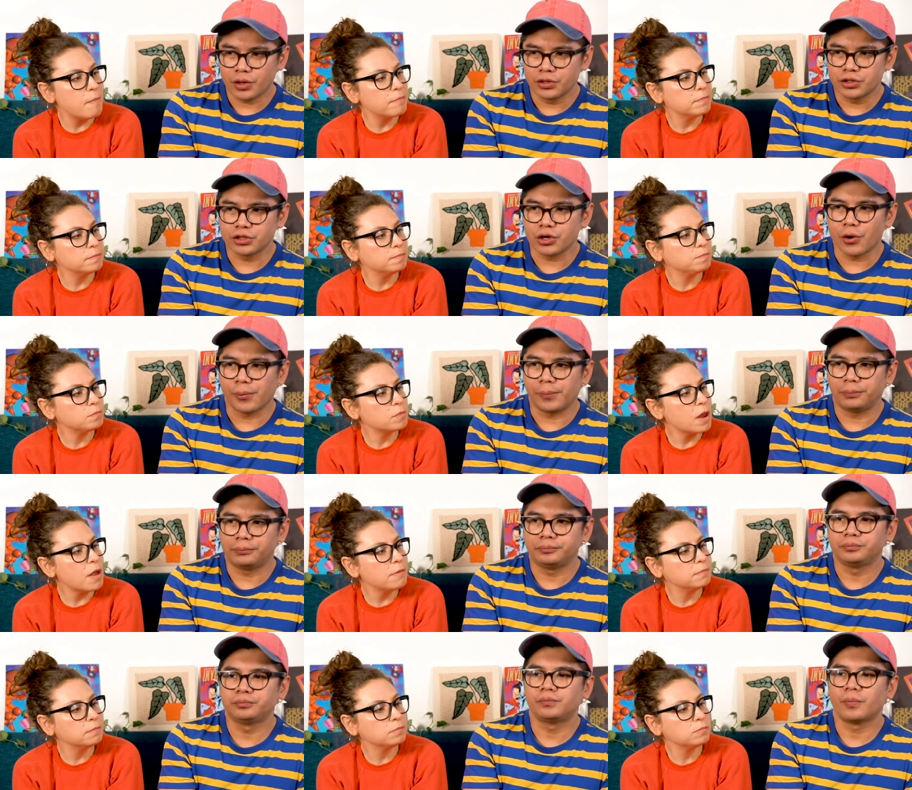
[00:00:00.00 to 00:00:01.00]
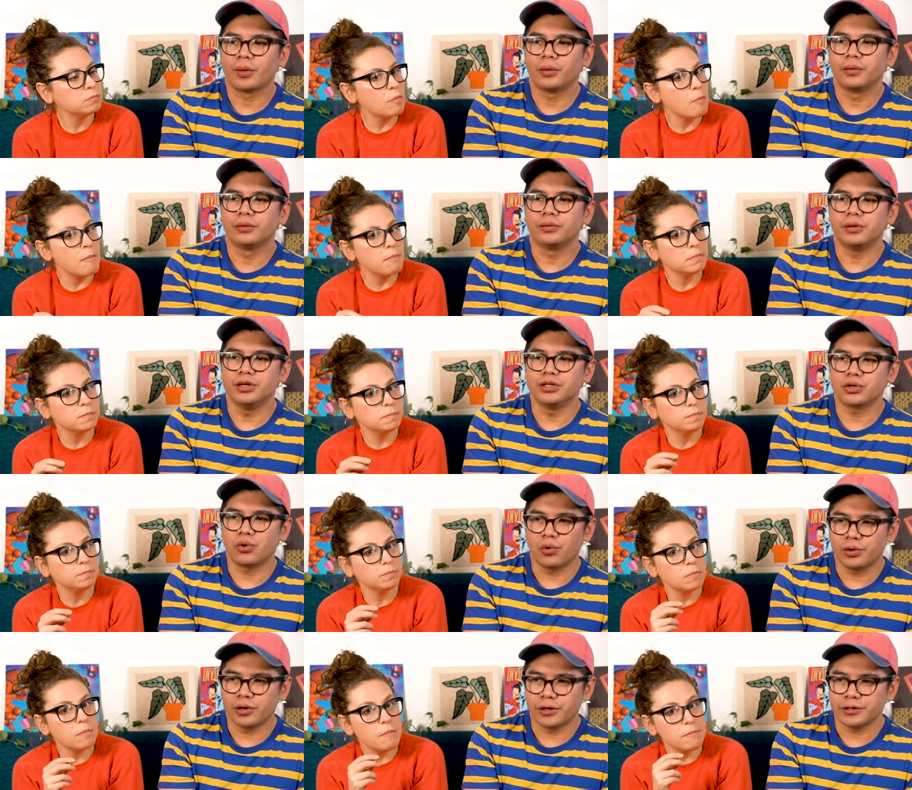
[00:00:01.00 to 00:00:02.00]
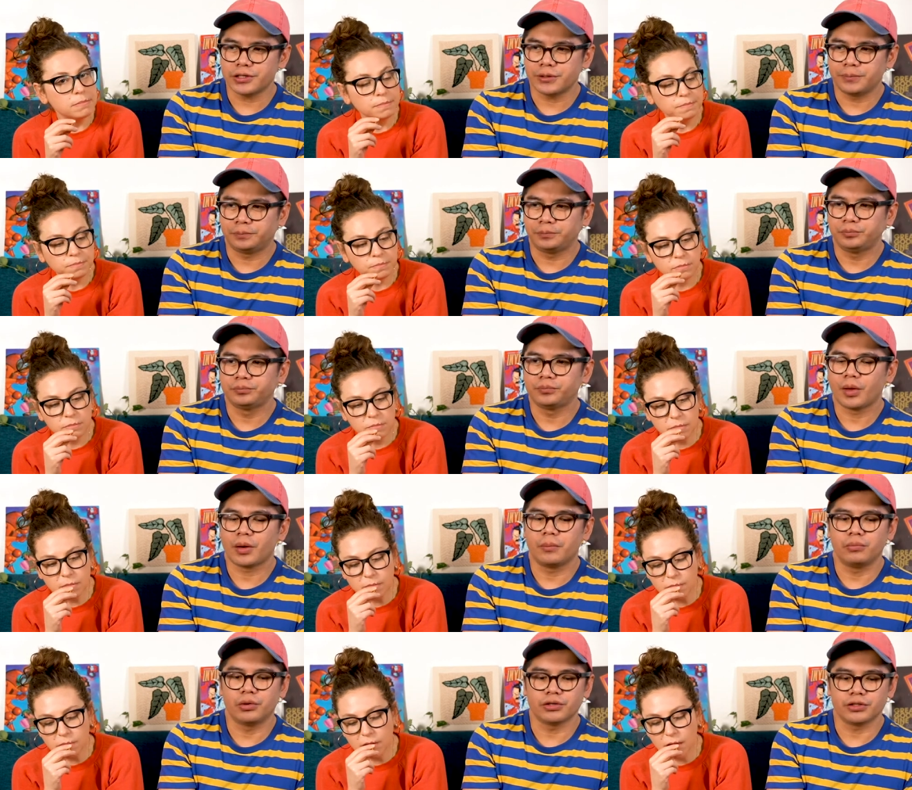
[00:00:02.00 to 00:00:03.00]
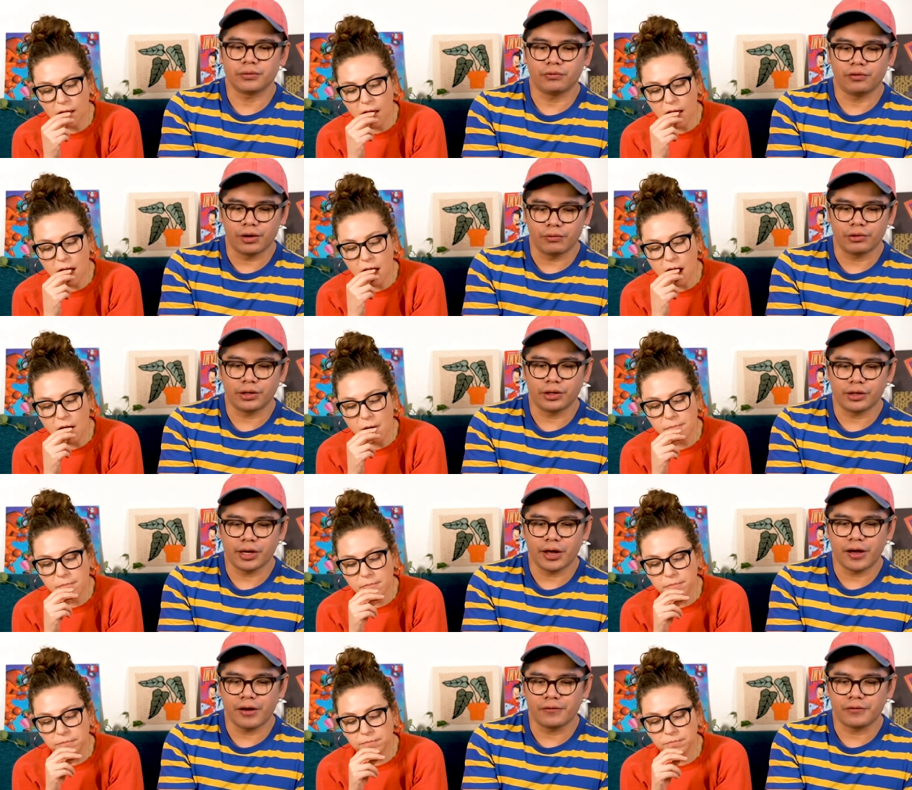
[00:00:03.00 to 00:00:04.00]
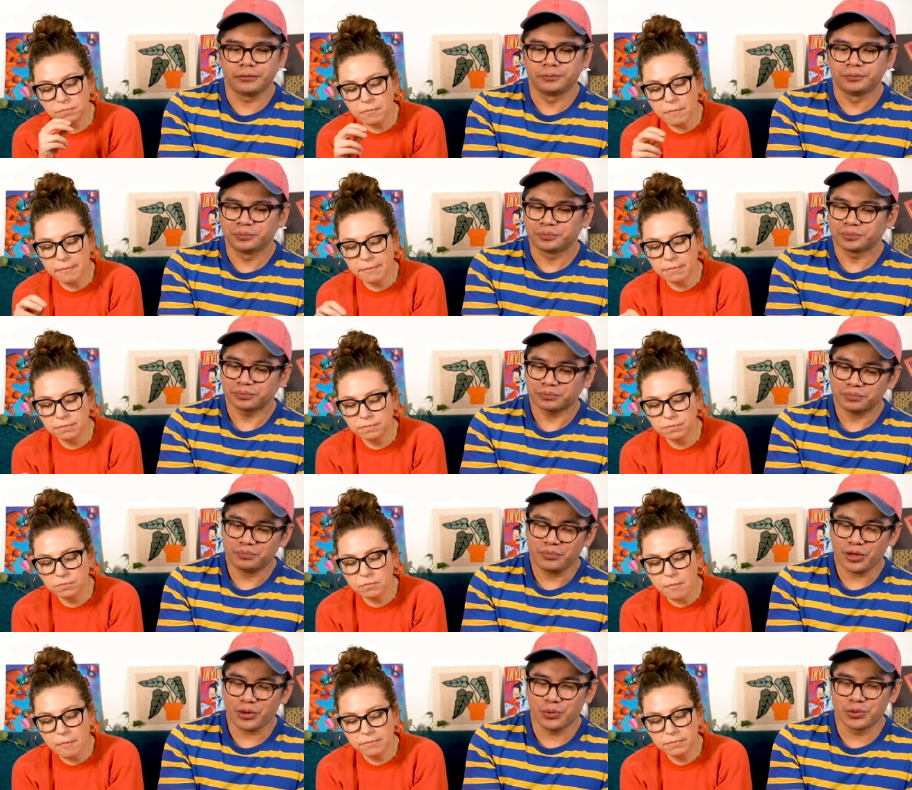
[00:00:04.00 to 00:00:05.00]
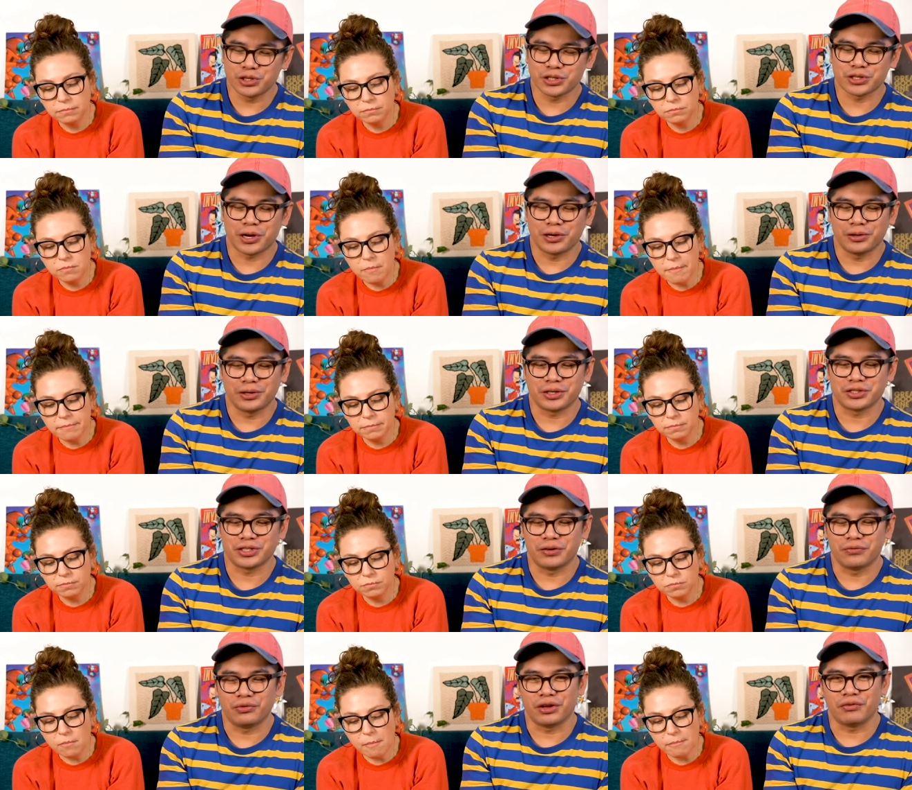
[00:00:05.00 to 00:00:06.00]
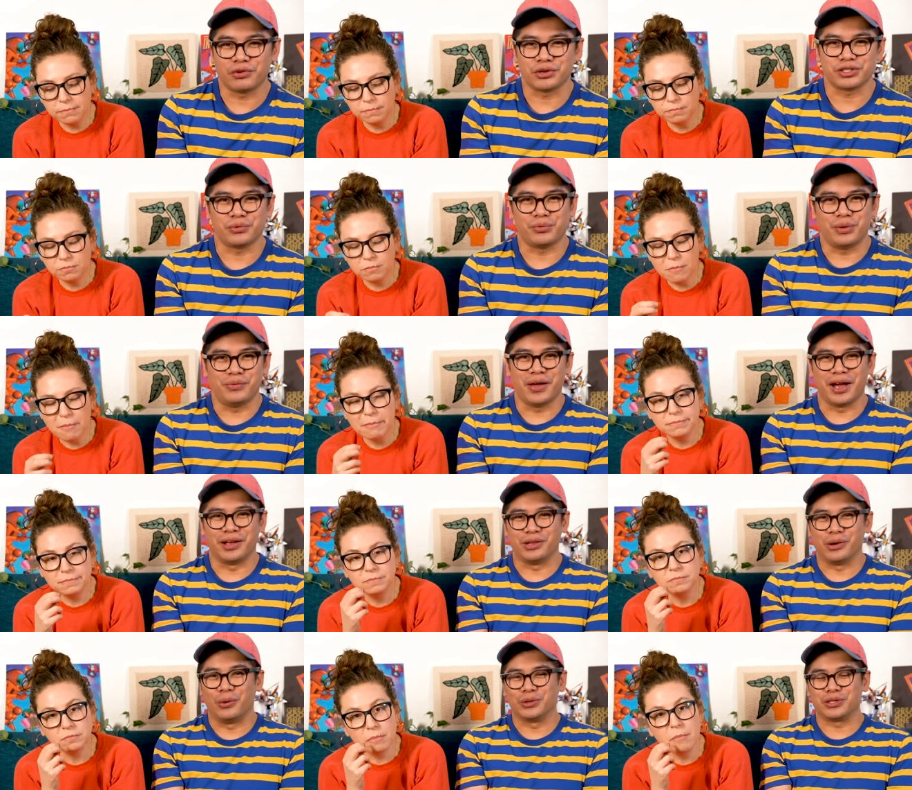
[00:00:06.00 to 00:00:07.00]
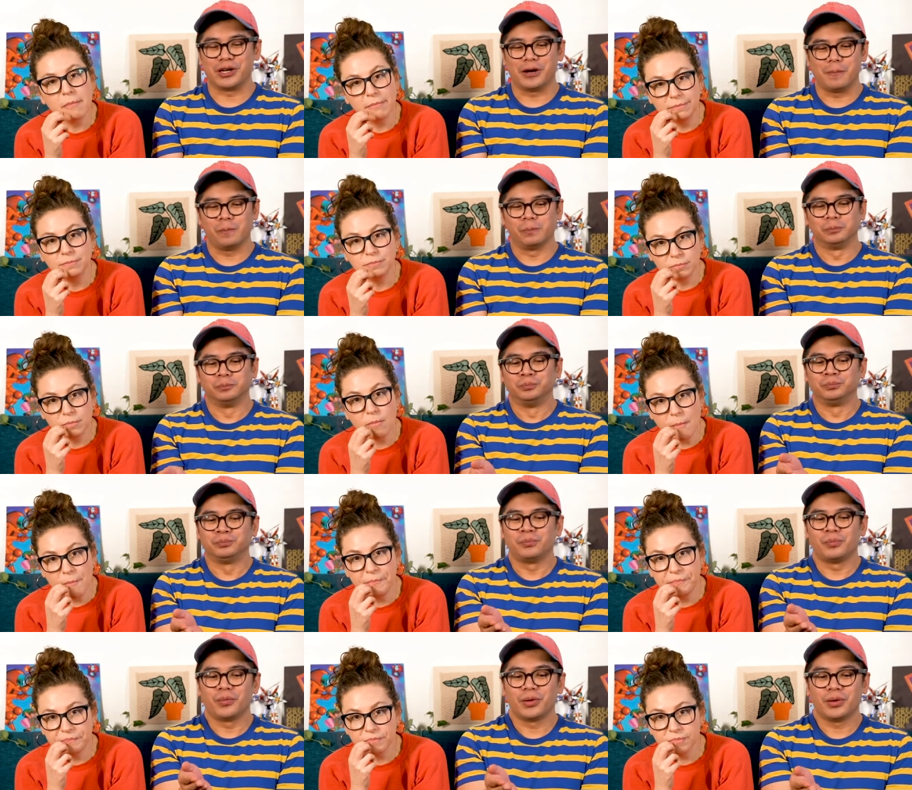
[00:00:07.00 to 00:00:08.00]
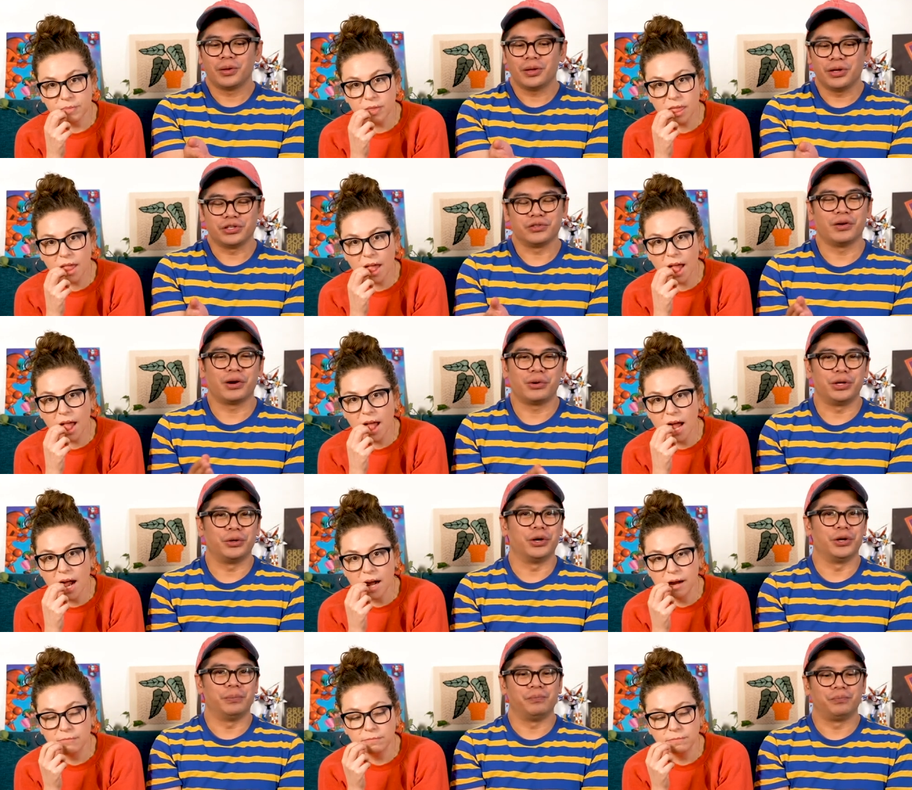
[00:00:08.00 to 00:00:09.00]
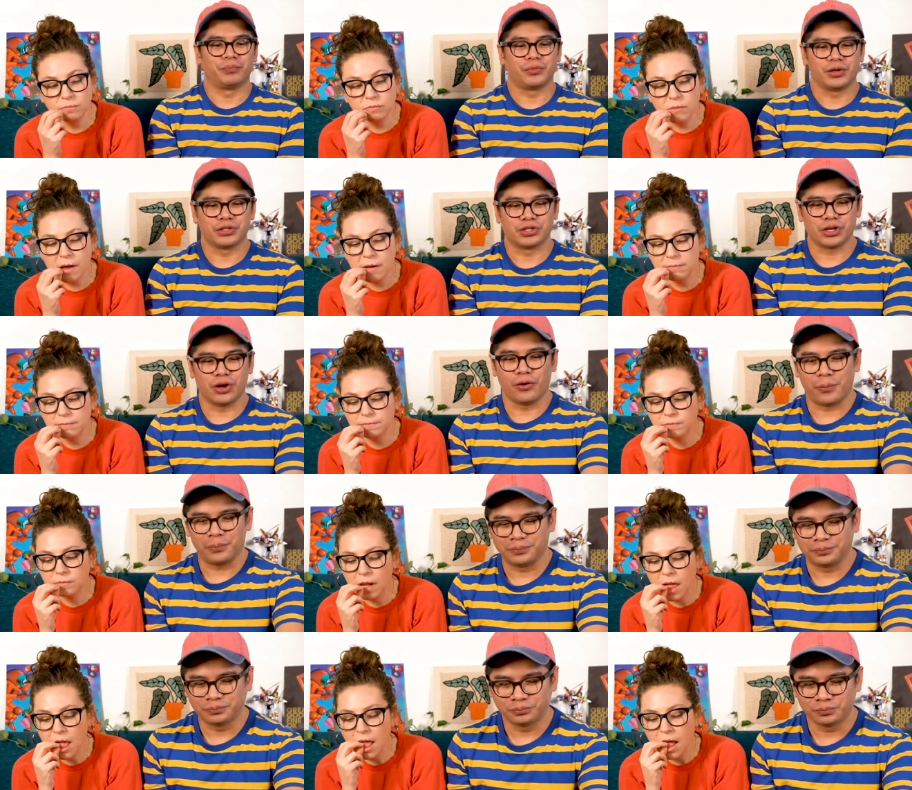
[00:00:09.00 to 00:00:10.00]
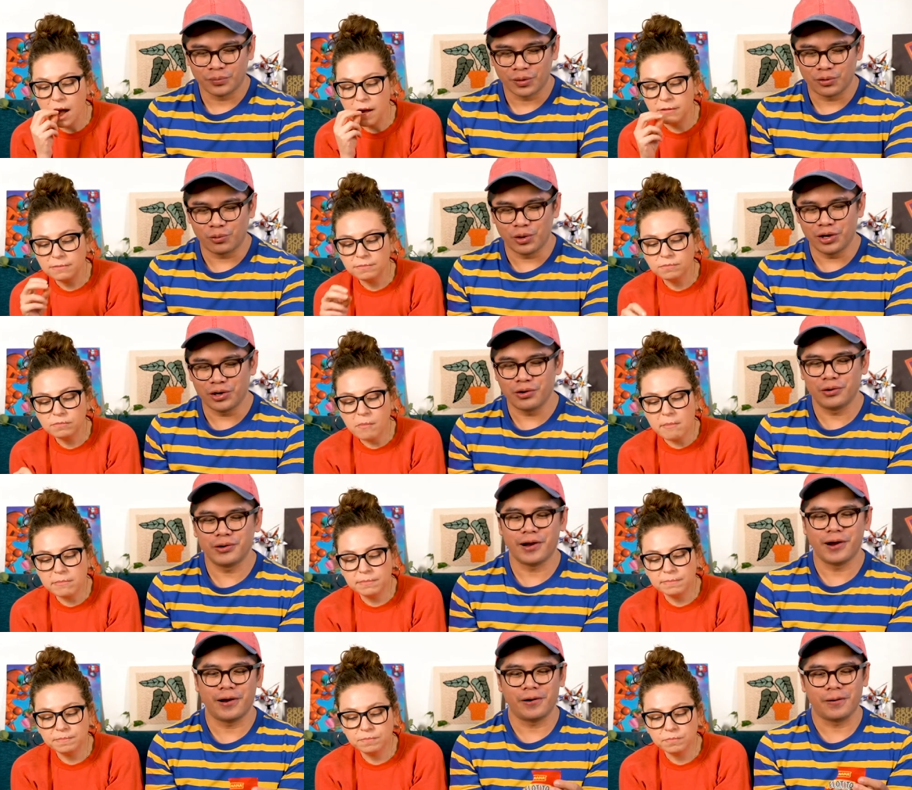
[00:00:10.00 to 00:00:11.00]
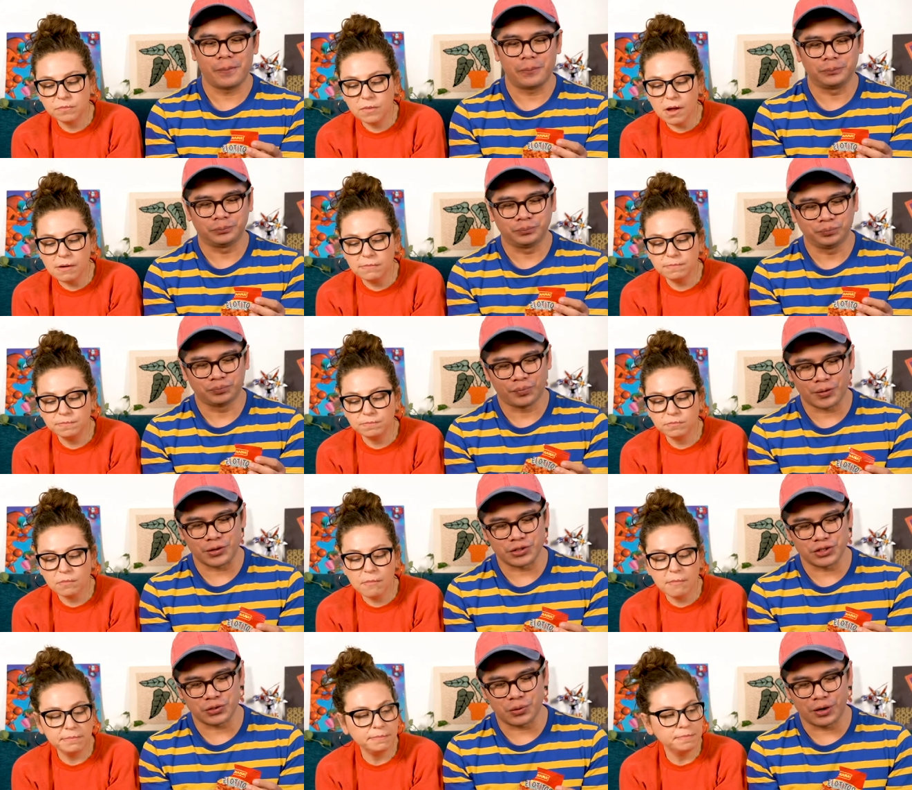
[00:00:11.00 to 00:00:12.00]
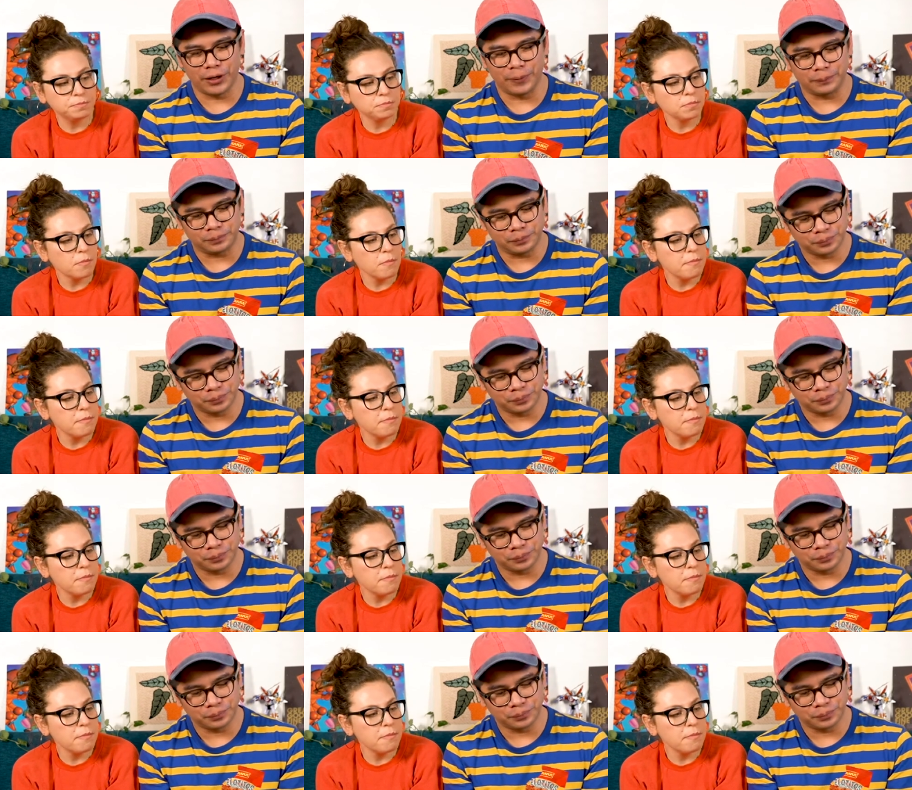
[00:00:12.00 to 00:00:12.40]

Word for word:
Speaker 1: So, these corn nuts, plus the flavor that they have, which is kind of like the same flavors that we've had the whole time, is very good. So, way to go, Diana. This is great.